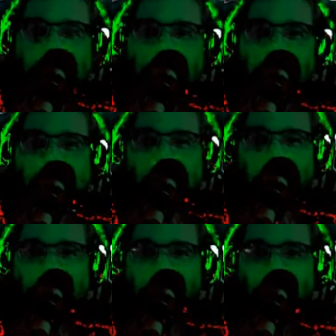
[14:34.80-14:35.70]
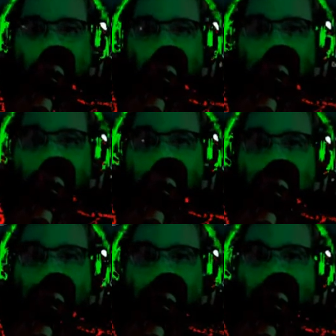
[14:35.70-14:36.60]
Sense Philosophy in the chat said,
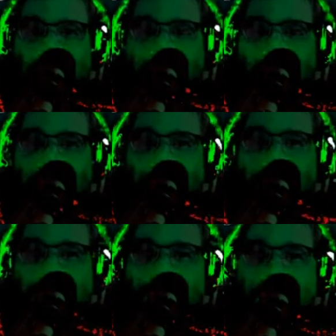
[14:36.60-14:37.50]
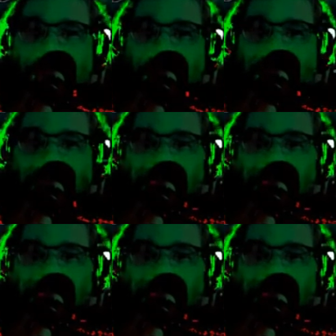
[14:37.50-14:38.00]
I never griped for this.